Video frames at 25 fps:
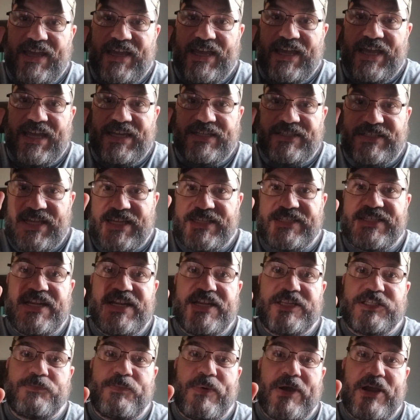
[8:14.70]
it doesn't
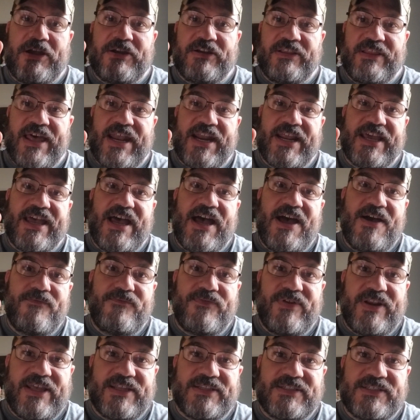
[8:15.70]
inspire a lot of
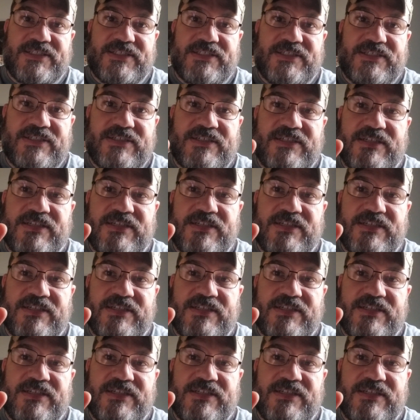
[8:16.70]
confidence.